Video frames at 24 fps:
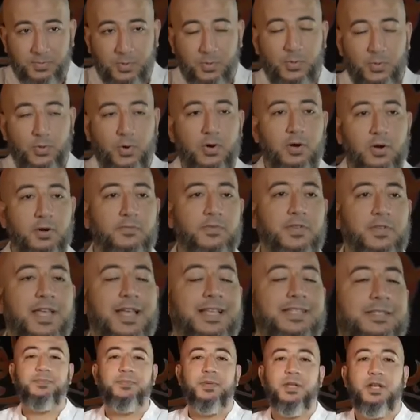pornography
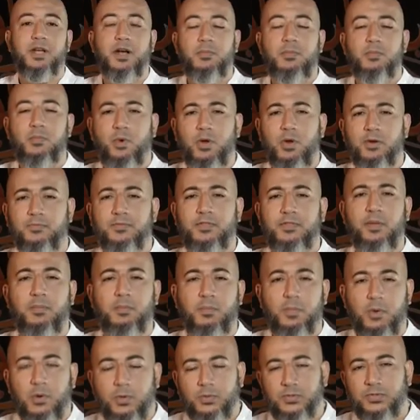has become one of the
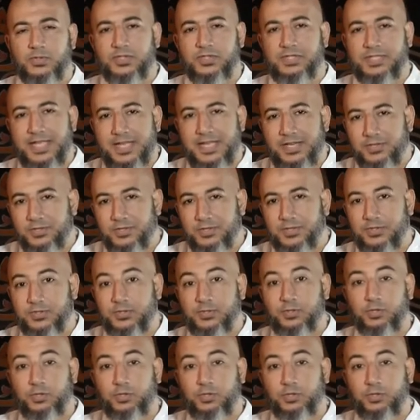most dangerous